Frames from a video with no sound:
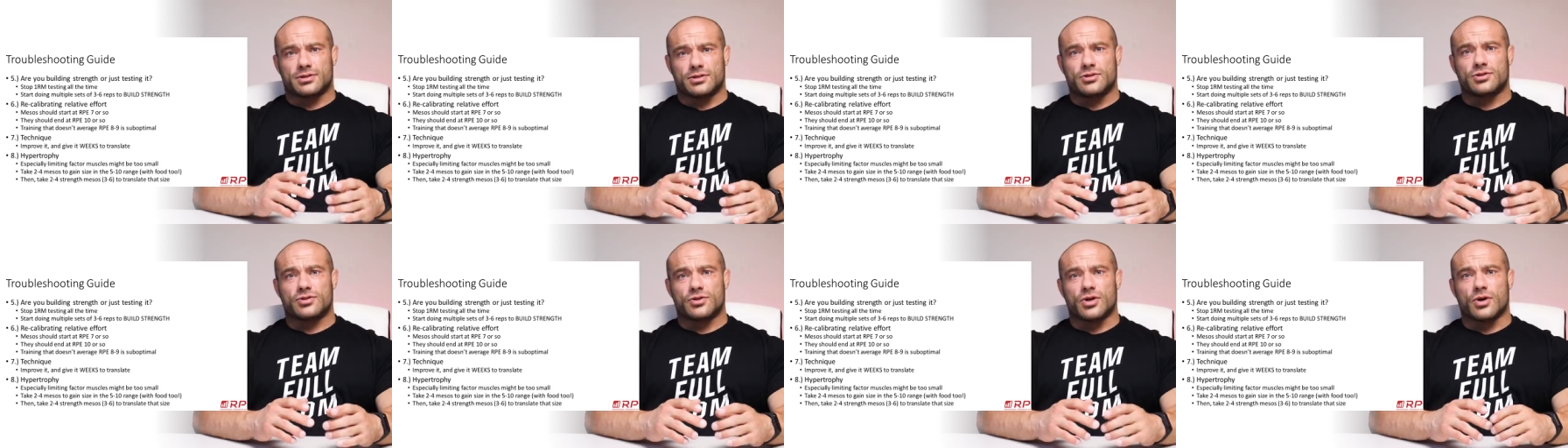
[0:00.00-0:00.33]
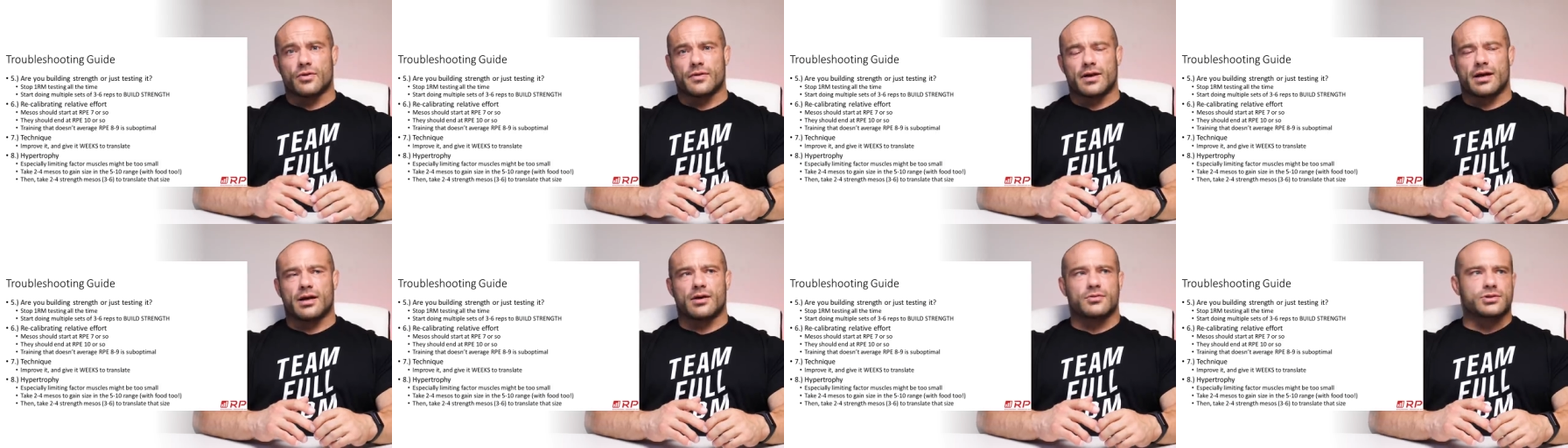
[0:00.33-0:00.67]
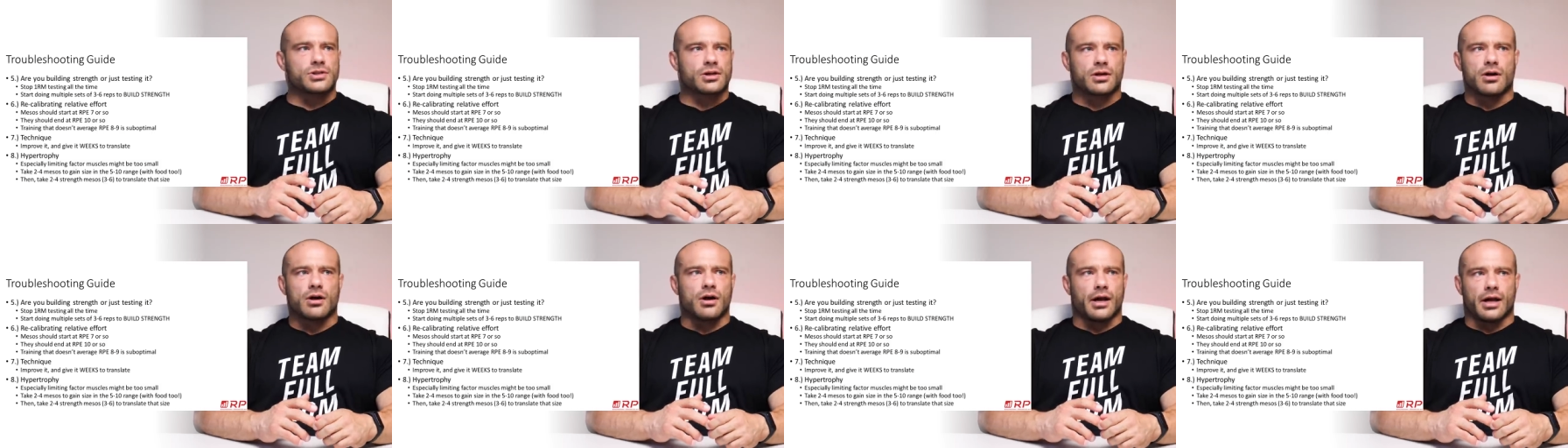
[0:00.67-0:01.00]
Did you know that? And I was
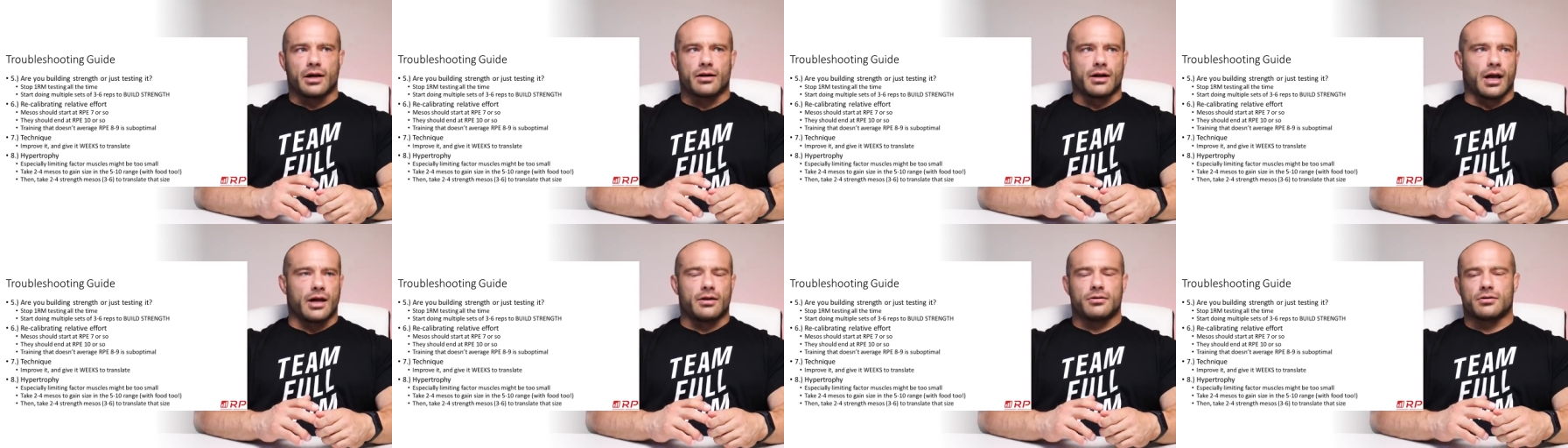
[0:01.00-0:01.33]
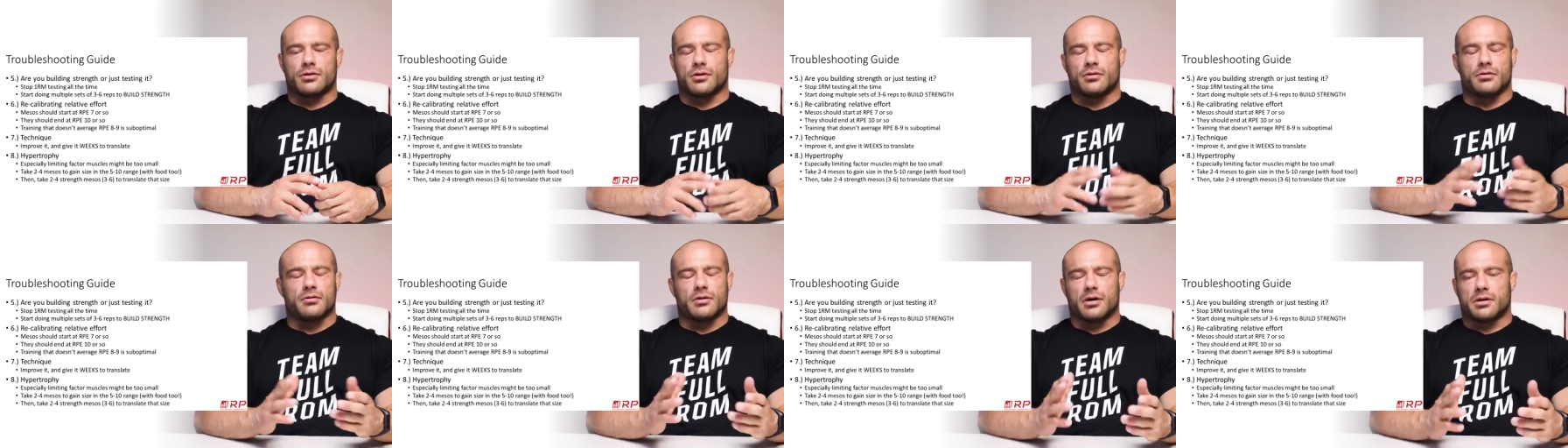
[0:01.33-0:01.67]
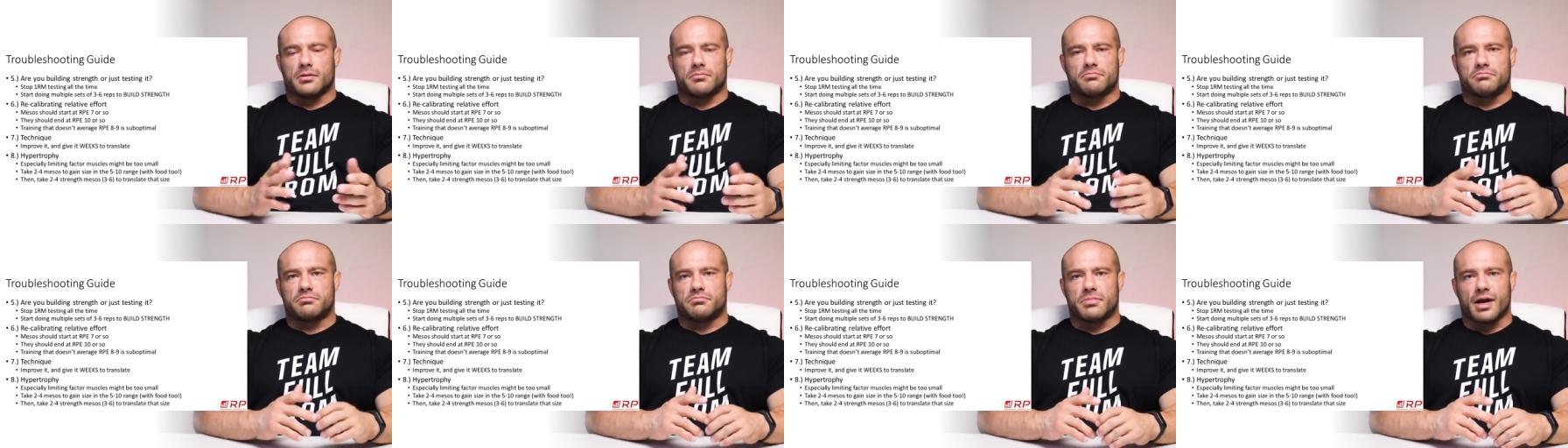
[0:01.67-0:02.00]
like, Oh, I don't, I don't know.
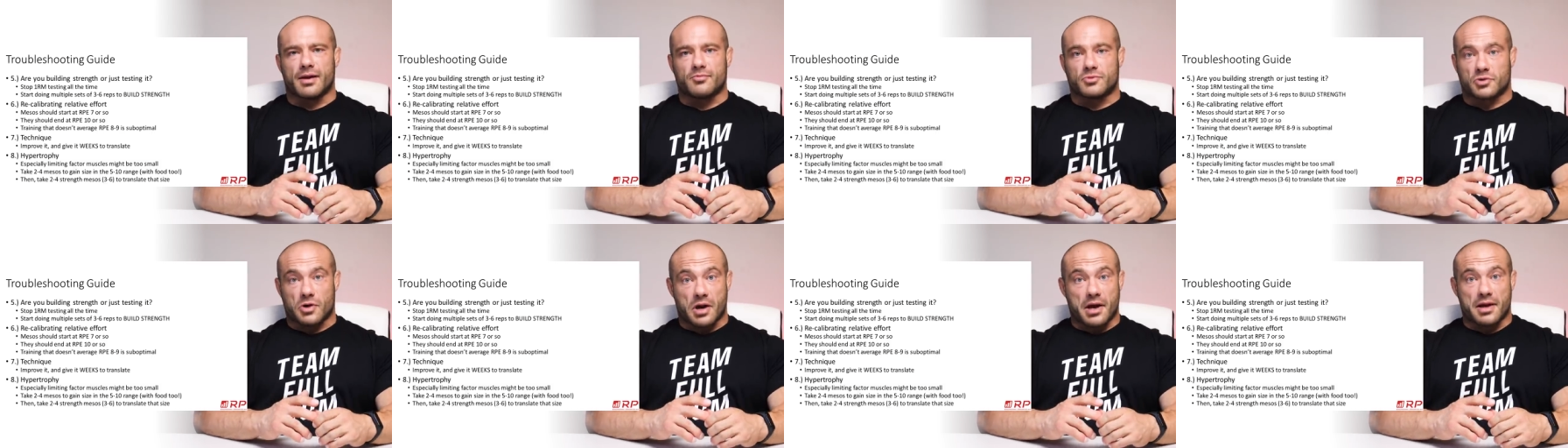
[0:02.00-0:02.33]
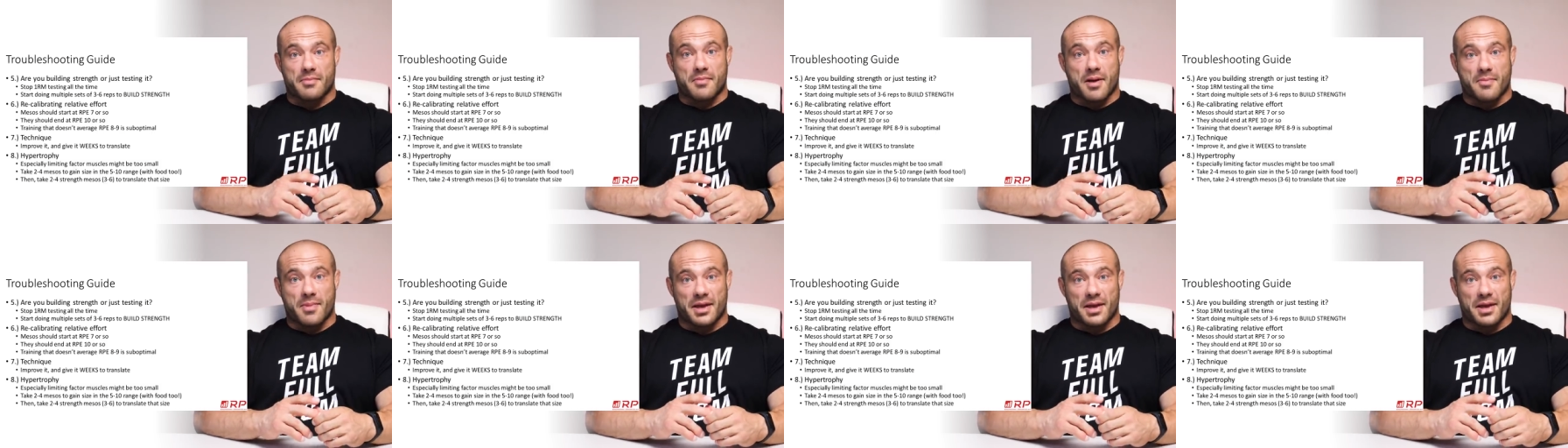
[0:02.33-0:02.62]
I, I'm trying my